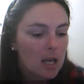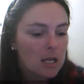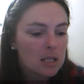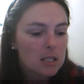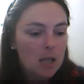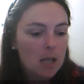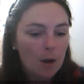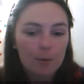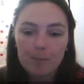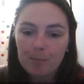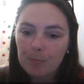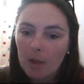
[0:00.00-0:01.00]
So
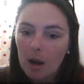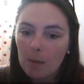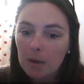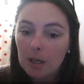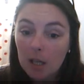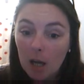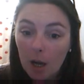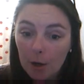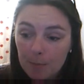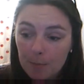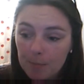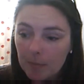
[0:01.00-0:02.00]
I'm gonna go.
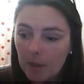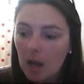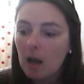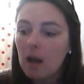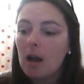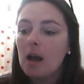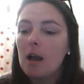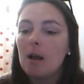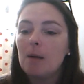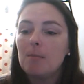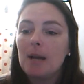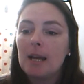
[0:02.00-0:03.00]

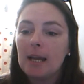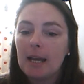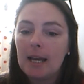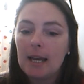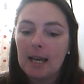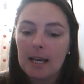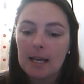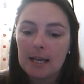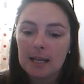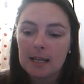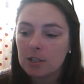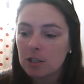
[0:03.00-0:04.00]
It
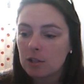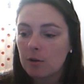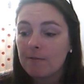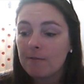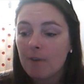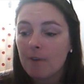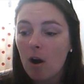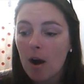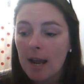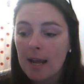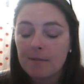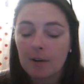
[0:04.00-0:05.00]
is just gone
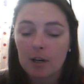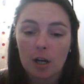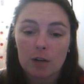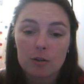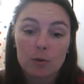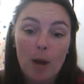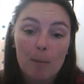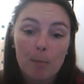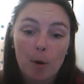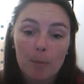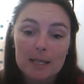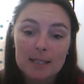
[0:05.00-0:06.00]
5. I'm gonna go sort out
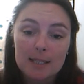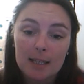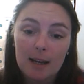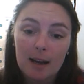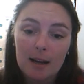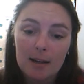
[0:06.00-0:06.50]
Poppy's dinner.